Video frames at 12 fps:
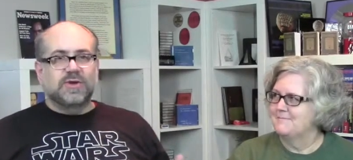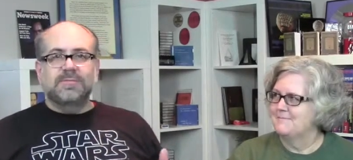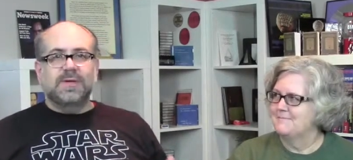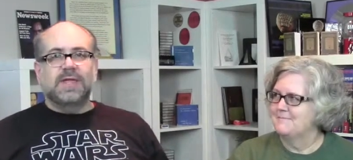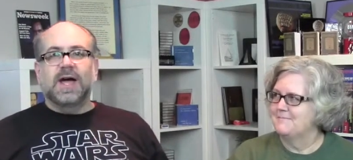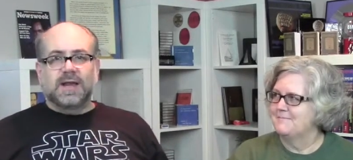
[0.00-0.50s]
Speaker 1: couldn't
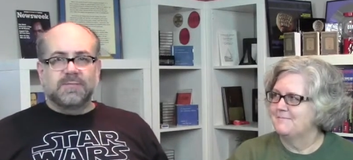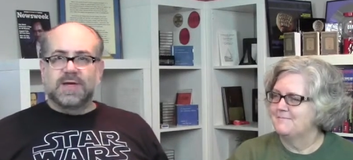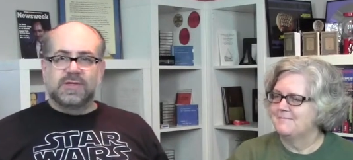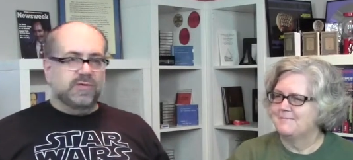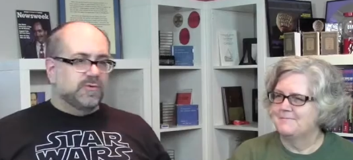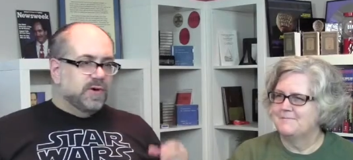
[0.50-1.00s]
be done
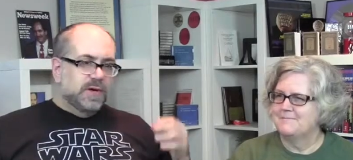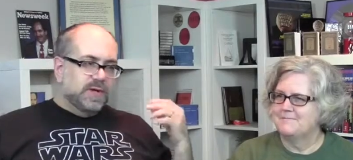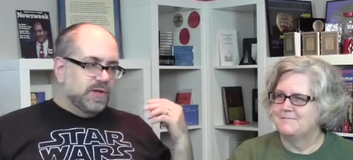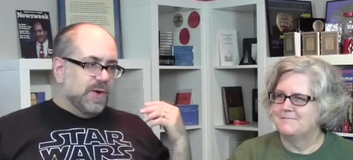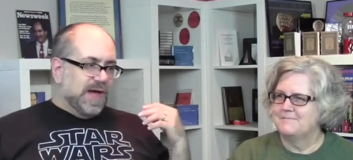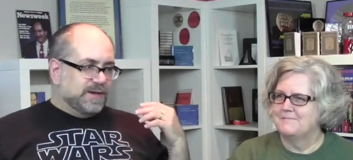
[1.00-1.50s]
because you
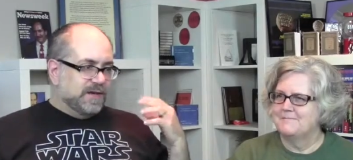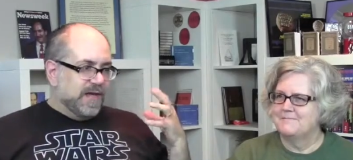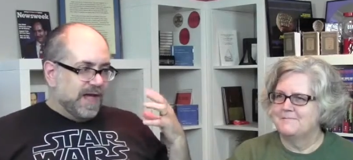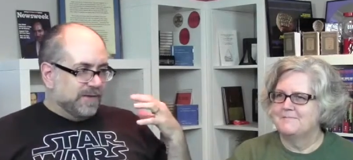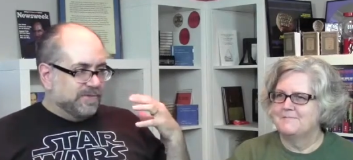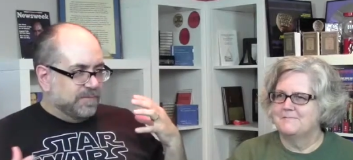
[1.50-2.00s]
you had to
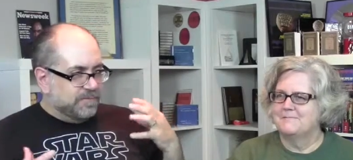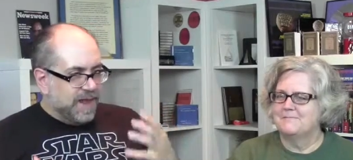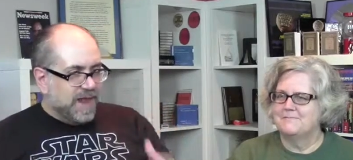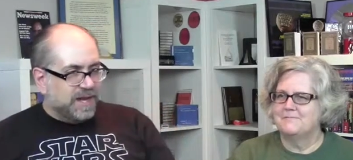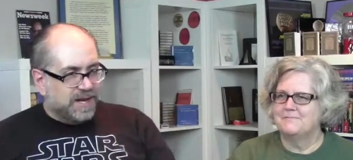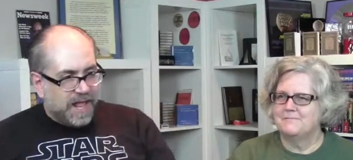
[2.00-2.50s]
have them
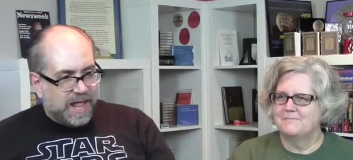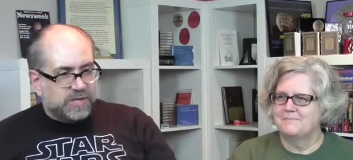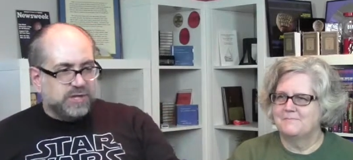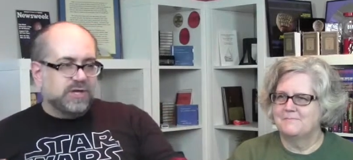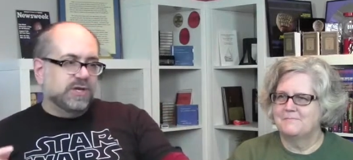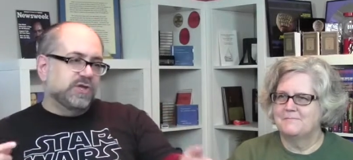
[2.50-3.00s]
made in
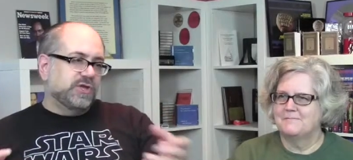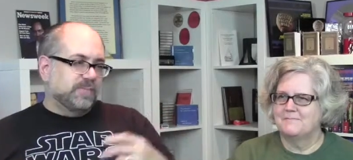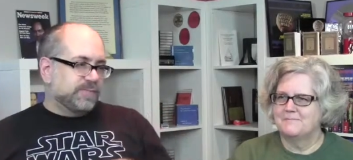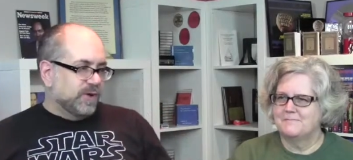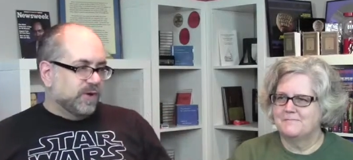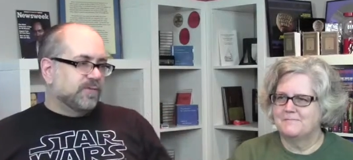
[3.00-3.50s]
Asia and
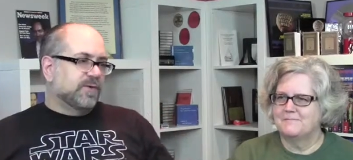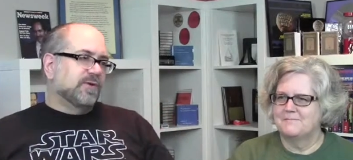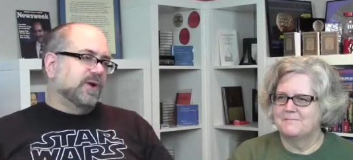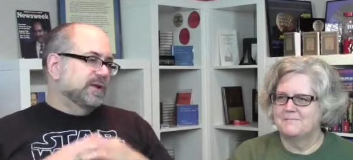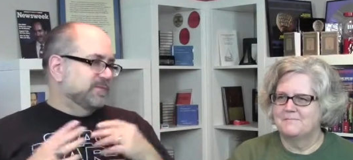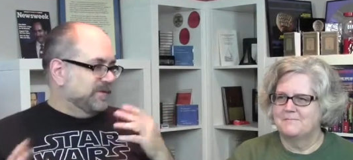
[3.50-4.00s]
shipped
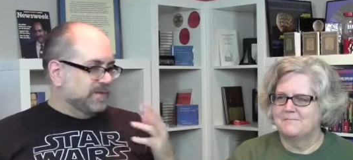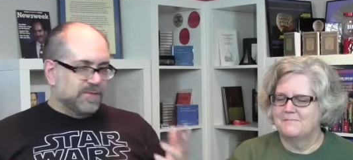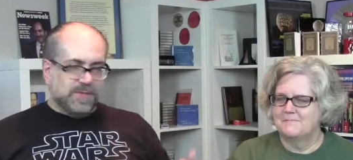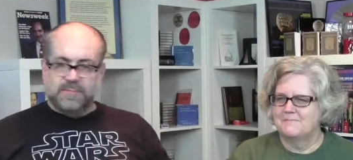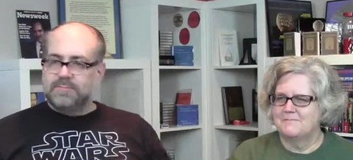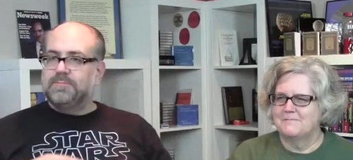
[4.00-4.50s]
over, and it
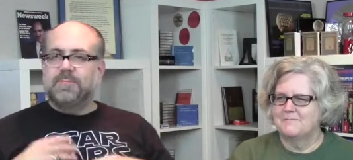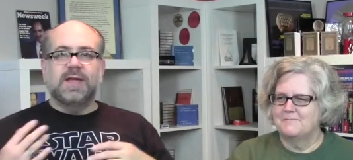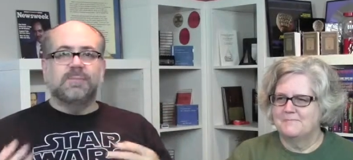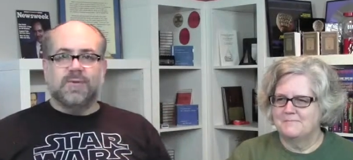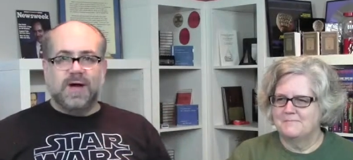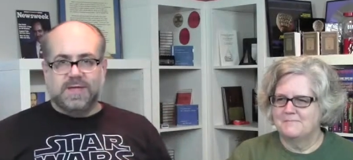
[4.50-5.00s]
was a
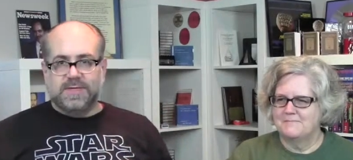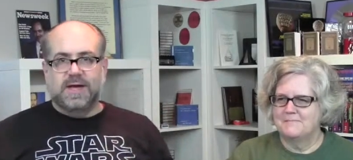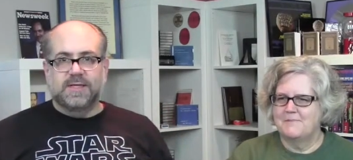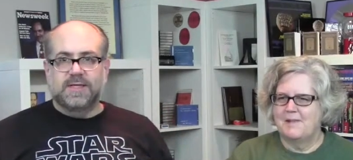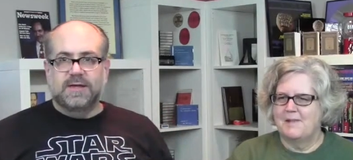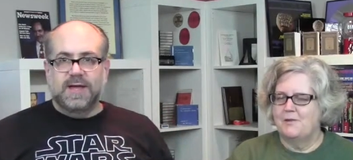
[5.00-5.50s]
big
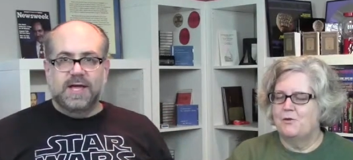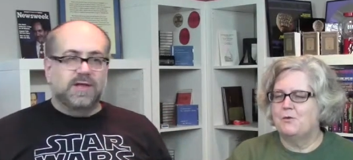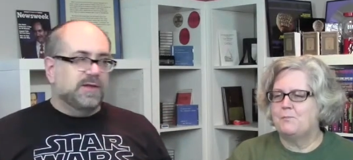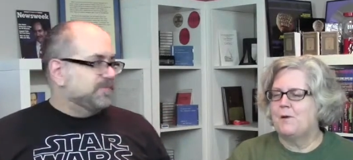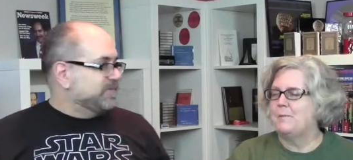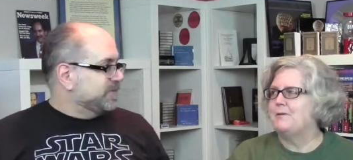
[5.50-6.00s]
process. You and could
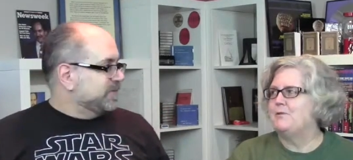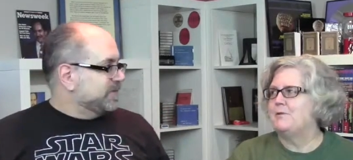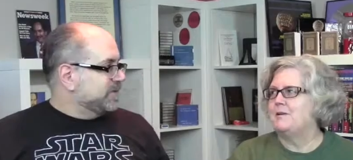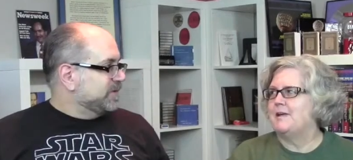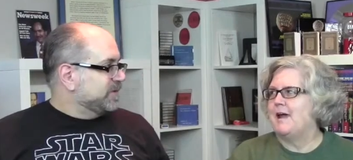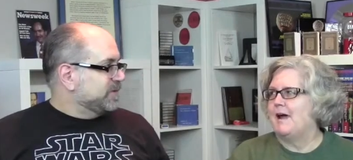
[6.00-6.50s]
you,
Speaker 2: probably do
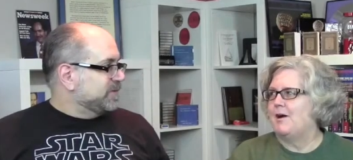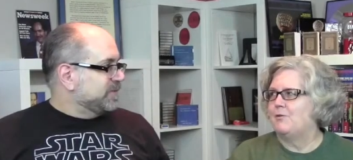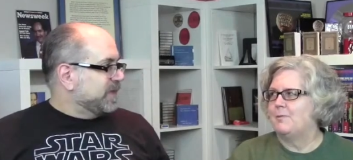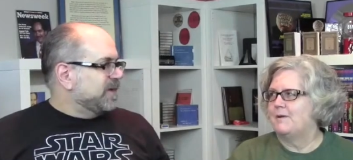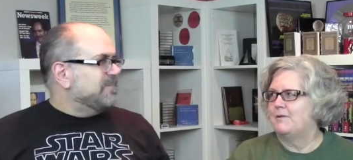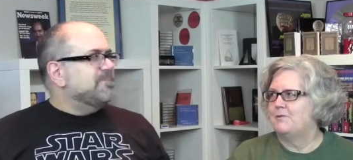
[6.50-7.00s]
it now,
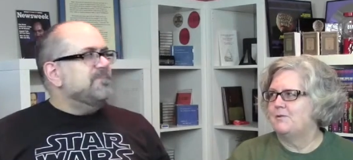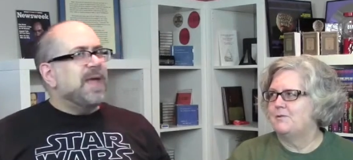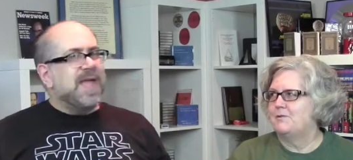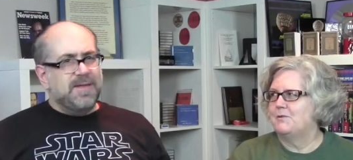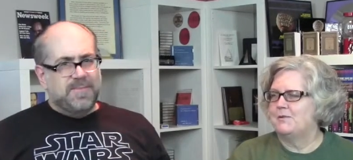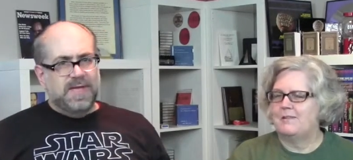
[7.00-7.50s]
but
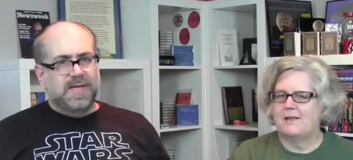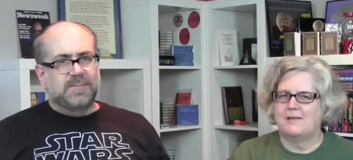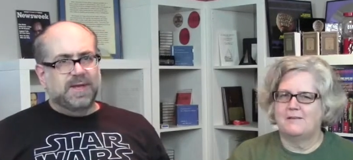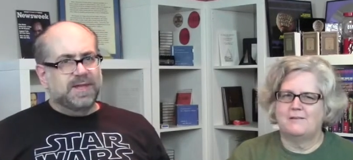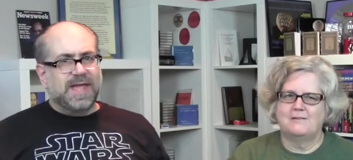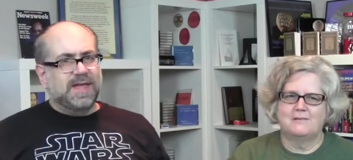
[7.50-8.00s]
Speaker 1: maybe. Then.
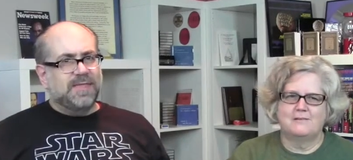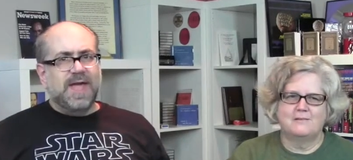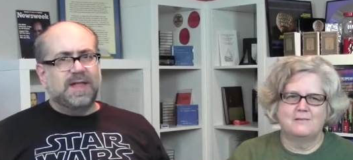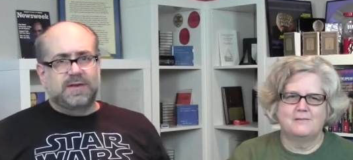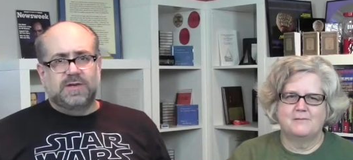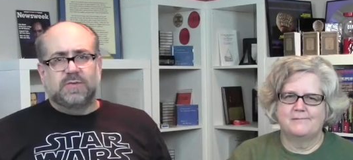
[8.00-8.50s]
But
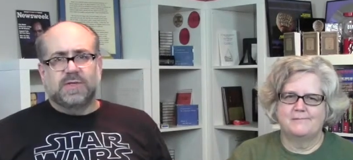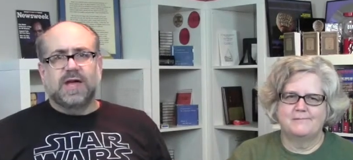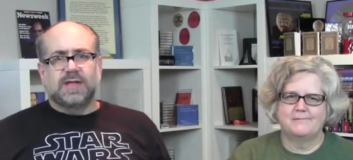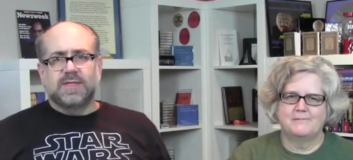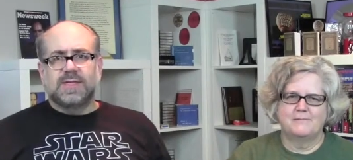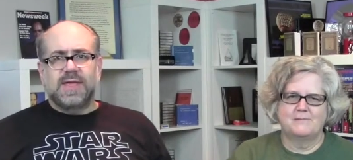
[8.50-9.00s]
then you were
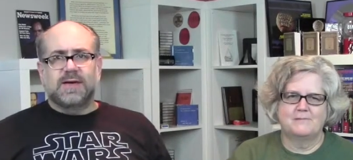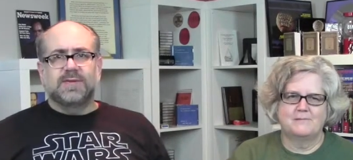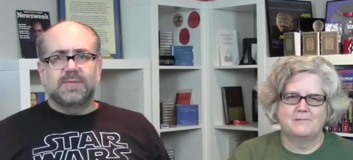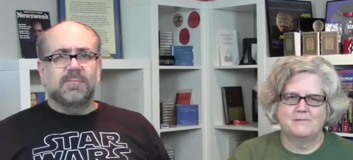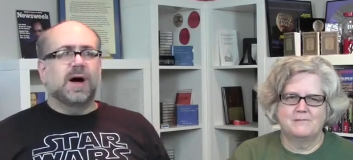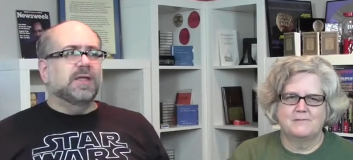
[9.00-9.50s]
talking
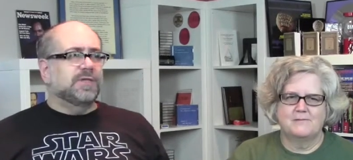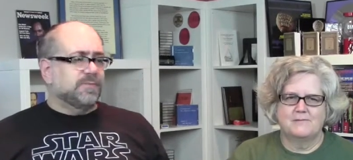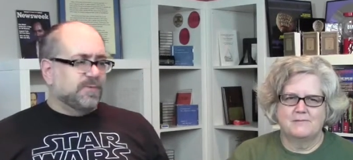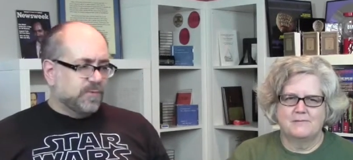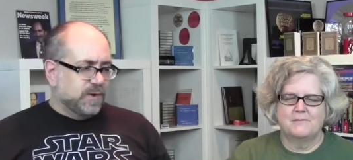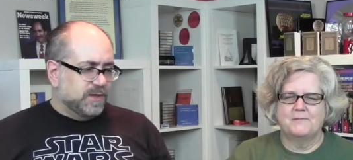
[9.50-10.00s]
seven months
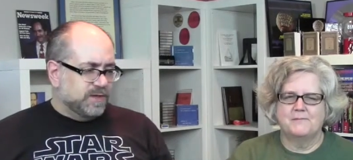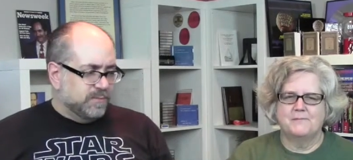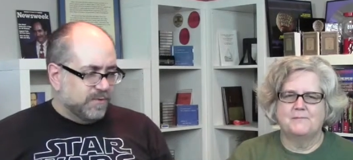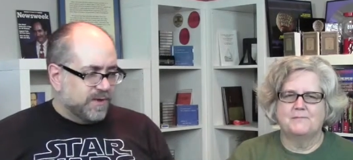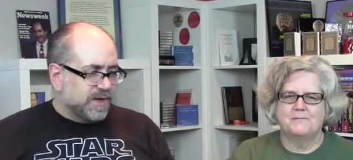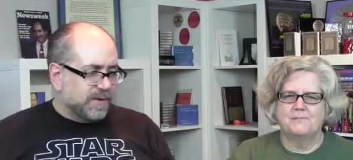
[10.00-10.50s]
between the mm -hmm.
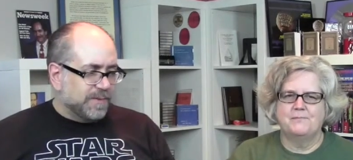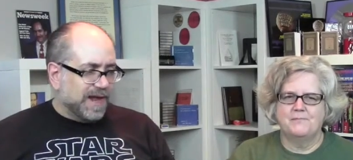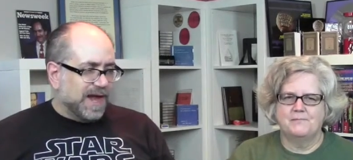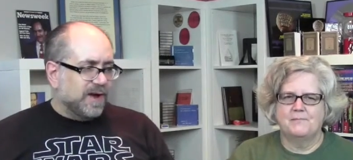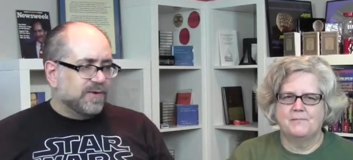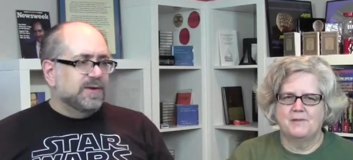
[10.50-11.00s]
movie mm-hmm. coming
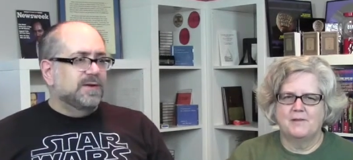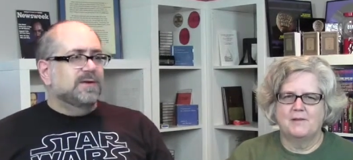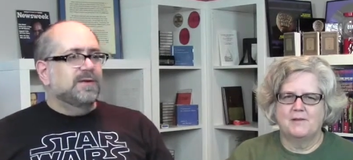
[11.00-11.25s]
out,